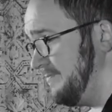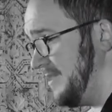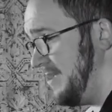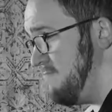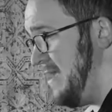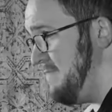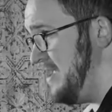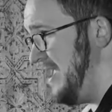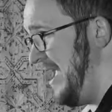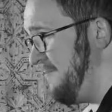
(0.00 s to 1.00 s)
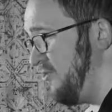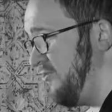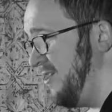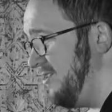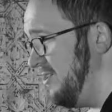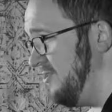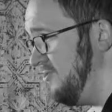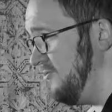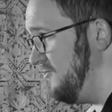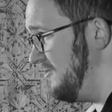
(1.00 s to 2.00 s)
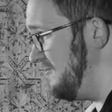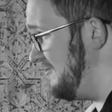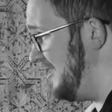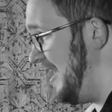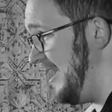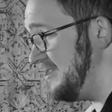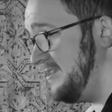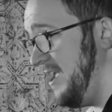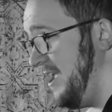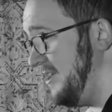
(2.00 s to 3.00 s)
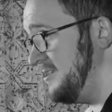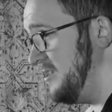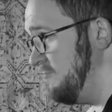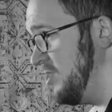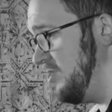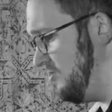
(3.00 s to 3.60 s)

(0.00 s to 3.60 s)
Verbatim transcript: like maybe Amarillo, Cascade, Simcoe